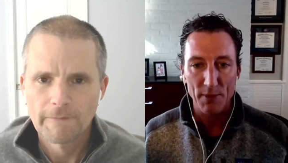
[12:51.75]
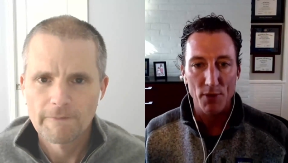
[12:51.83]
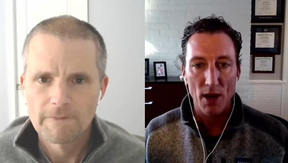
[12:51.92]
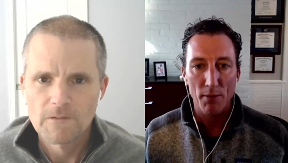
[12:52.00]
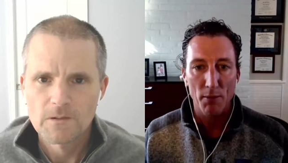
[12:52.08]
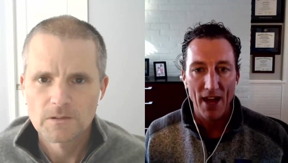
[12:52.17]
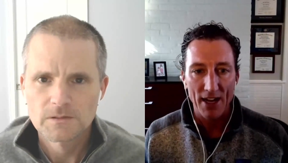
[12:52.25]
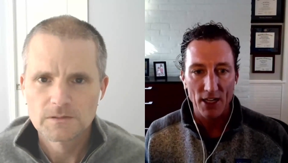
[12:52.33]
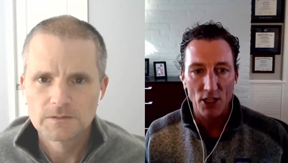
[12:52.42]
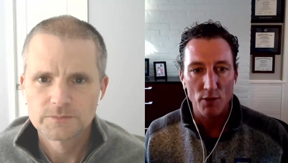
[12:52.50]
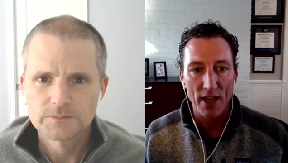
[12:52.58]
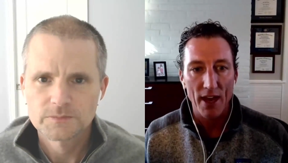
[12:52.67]
Speaker 1: that's been
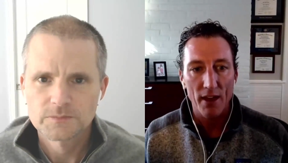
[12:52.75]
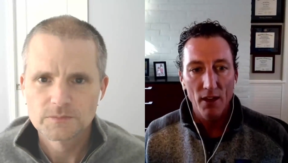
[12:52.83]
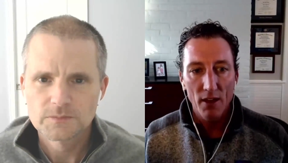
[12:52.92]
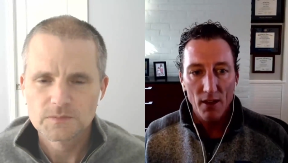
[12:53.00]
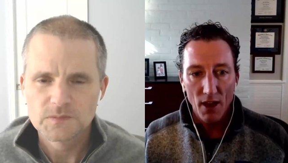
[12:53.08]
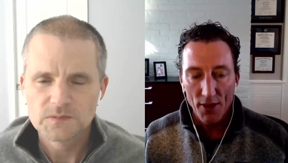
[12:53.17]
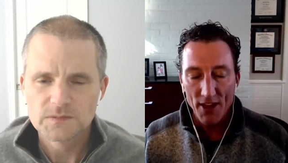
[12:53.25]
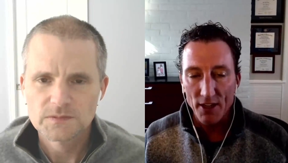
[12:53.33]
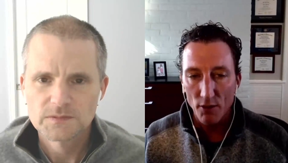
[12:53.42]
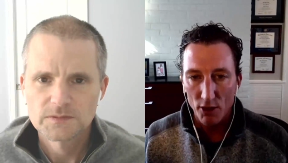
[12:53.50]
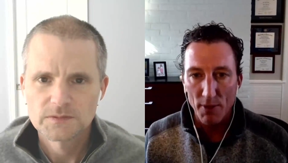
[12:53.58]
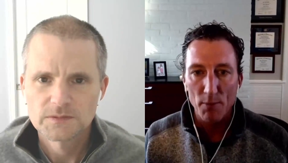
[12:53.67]
problematic. You get, I
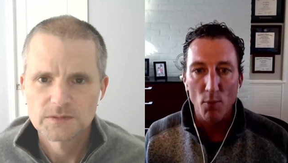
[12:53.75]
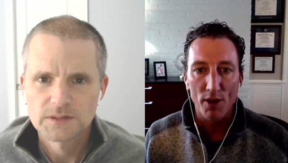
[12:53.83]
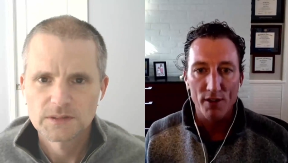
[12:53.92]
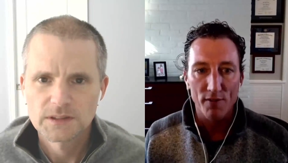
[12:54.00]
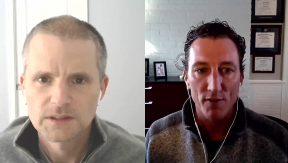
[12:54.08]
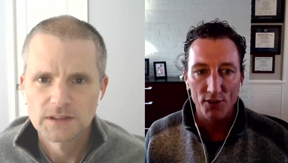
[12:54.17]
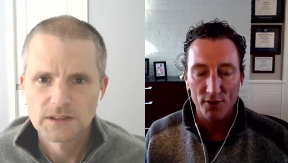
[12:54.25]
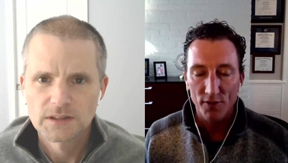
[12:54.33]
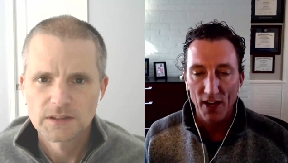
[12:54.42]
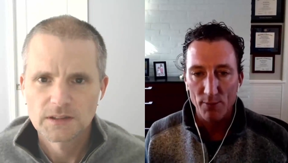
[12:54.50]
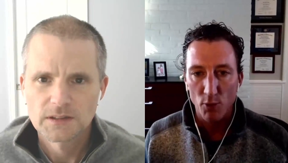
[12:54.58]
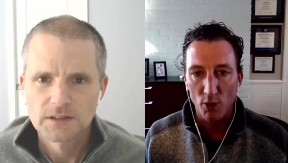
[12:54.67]
think, a little bit more
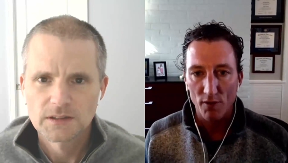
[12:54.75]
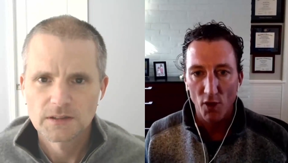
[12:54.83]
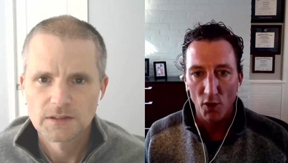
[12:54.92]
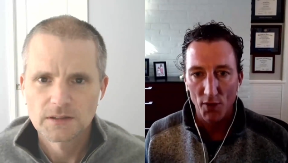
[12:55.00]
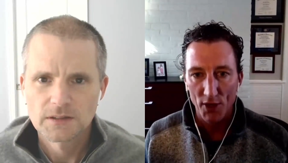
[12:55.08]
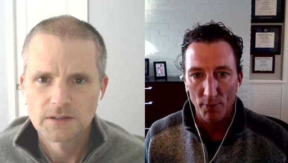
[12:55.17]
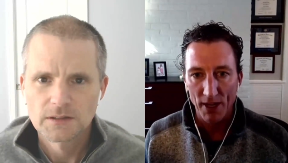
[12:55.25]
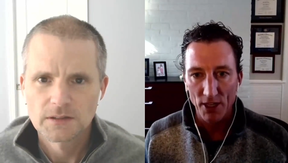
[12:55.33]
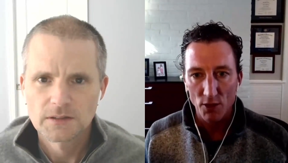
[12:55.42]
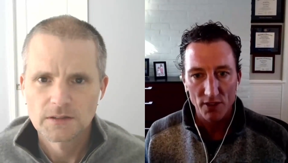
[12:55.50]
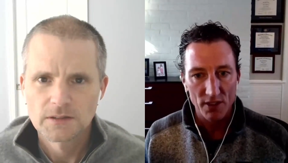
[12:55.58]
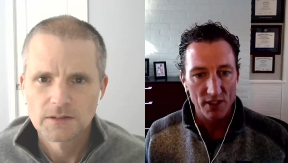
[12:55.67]
diversified portfolio
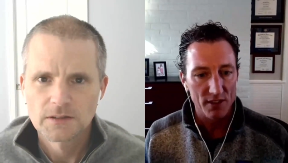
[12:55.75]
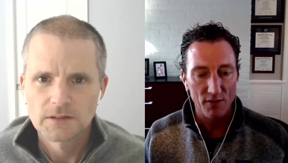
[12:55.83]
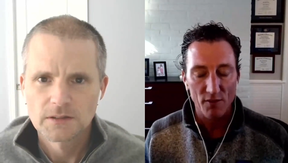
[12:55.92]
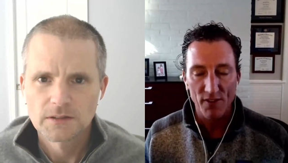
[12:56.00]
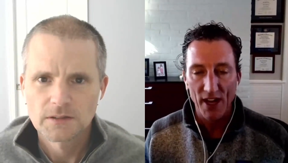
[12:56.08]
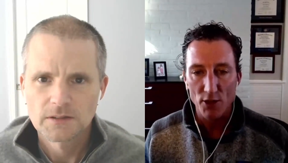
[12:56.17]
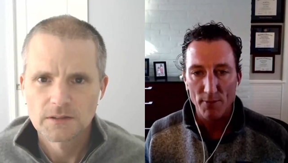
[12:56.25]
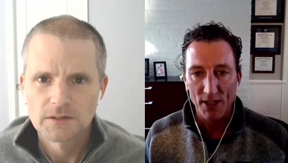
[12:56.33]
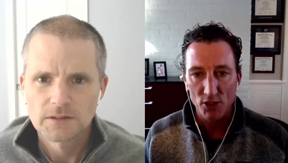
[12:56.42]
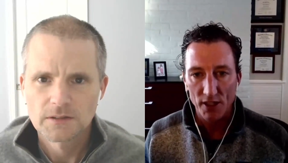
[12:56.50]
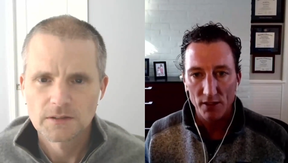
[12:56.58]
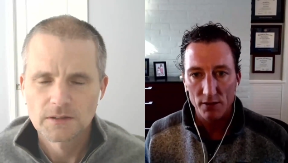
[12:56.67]
by using these different value
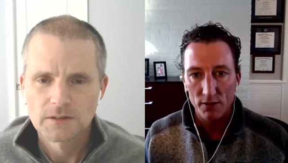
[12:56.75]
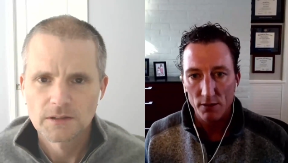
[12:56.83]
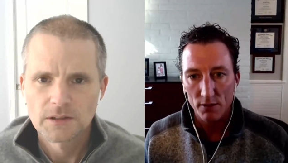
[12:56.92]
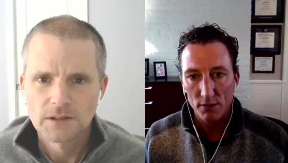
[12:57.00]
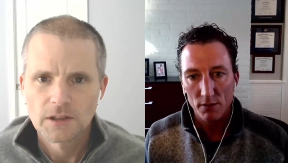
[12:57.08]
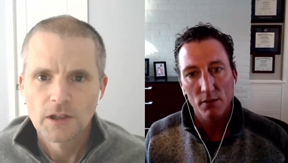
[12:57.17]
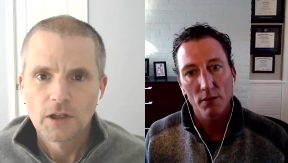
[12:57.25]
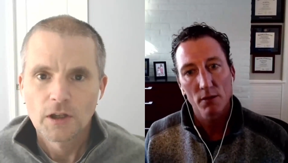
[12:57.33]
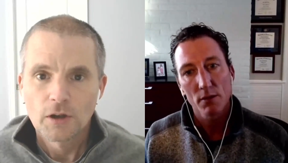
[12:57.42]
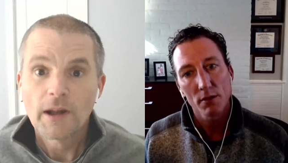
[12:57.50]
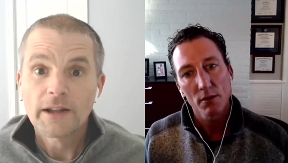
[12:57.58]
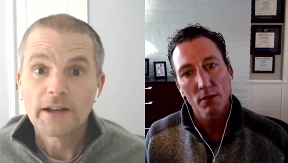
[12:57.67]
metrics.
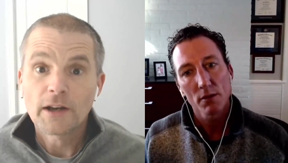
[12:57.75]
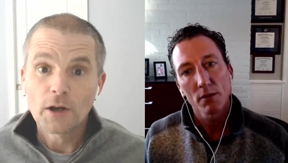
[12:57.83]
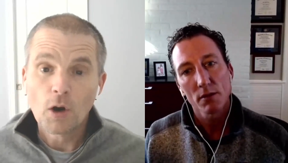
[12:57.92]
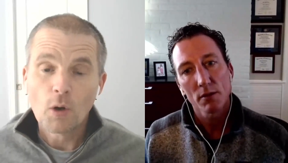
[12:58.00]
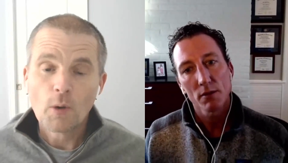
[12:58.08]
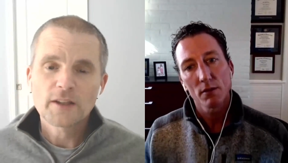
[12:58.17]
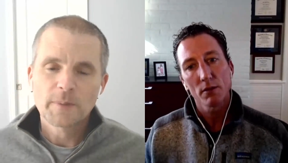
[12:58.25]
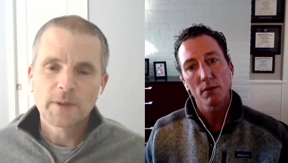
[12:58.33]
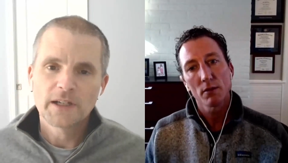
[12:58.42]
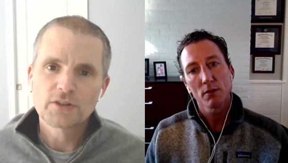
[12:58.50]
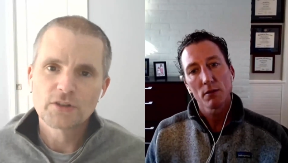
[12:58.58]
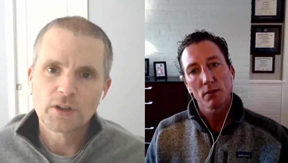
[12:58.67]
Speaker 2: Right. And
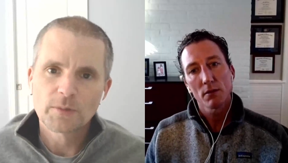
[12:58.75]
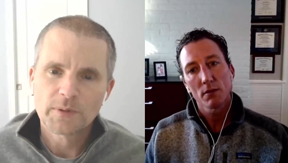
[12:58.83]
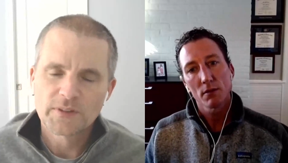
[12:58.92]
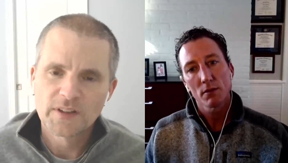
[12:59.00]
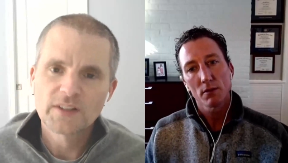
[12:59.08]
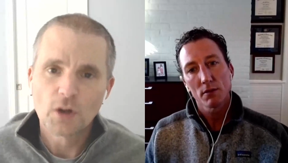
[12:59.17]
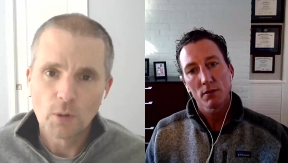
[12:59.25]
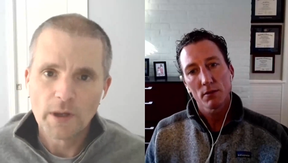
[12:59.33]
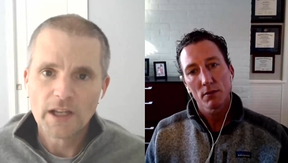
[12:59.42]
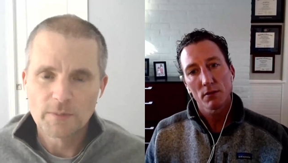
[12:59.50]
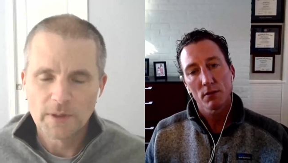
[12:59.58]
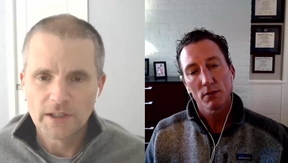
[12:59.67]
since
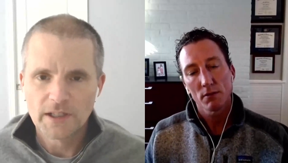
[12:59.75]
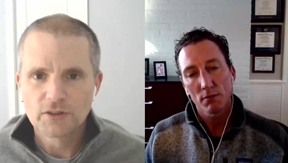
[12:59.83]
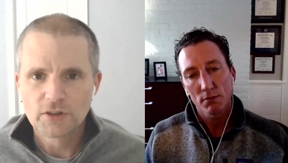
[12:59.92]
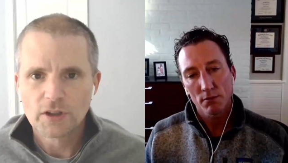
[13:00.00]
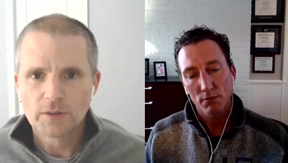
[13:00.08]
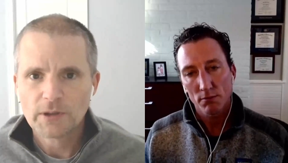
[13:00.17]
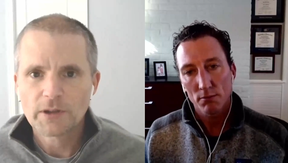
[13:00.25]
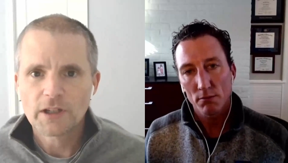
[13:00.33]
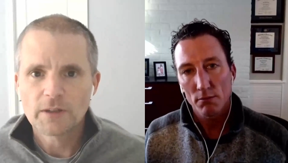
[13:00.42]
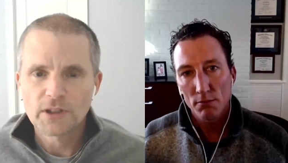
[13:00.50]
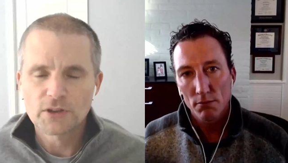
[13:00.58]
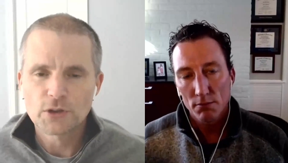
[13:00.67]
08 has been an interesting
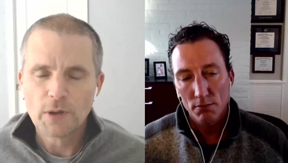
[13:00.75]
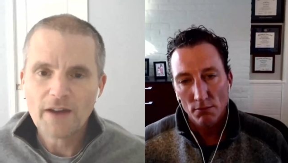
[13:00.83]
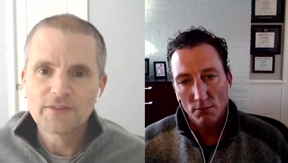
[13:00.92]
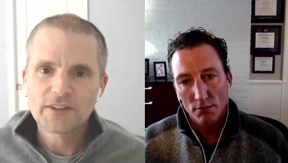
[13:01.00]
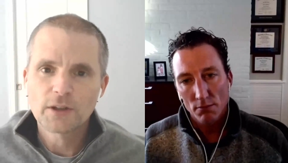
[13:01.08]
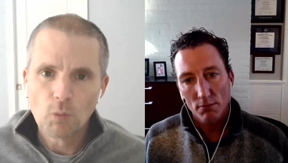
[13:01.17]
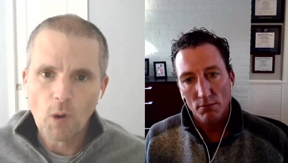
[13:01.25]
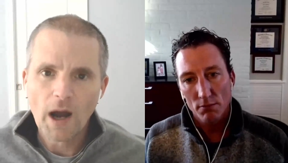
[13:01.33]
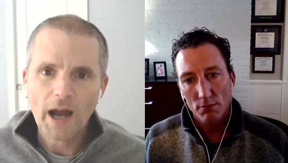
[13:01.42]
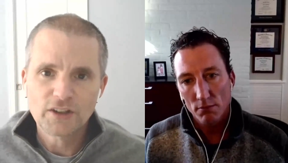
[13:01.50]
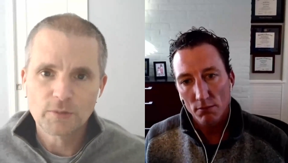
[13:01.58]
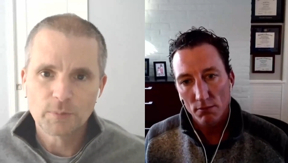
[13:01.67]
period because you have seen
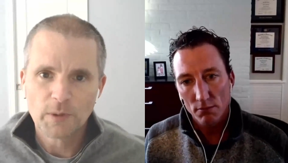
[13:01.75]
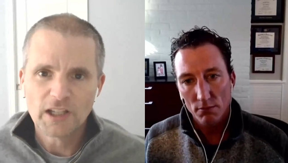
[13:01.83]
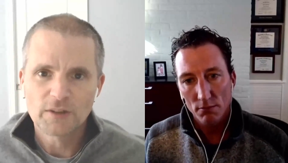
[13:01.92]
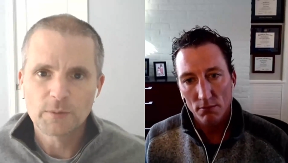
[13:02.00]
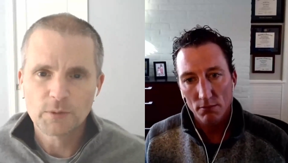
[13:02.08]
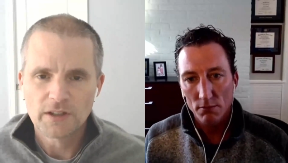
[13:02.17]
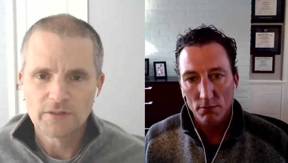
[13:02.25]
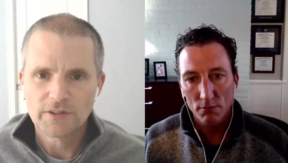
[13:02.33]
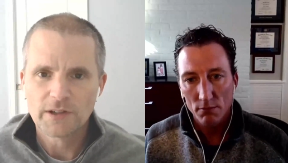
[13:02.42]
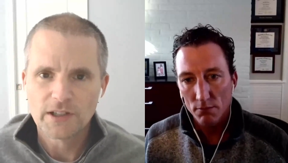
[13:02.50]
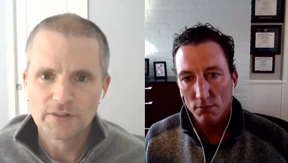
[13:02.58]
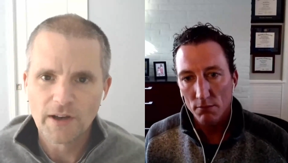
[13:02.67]
wide spreads between the
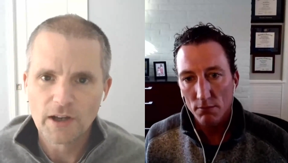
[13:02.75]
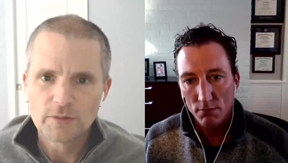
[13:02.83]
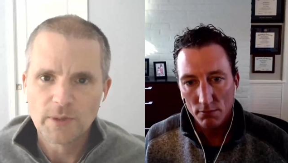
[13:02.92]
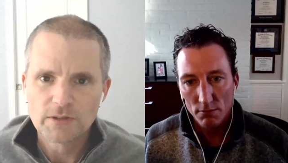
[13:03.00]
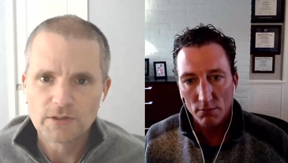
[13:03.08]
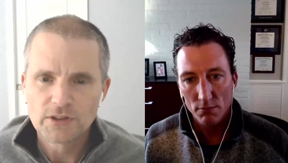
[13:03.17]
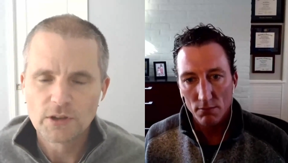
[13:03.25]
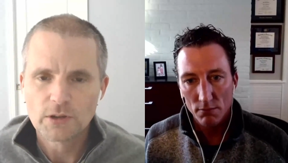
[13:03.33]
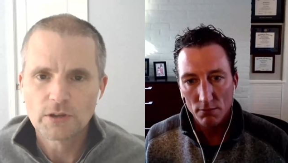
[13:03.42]
various value metrics.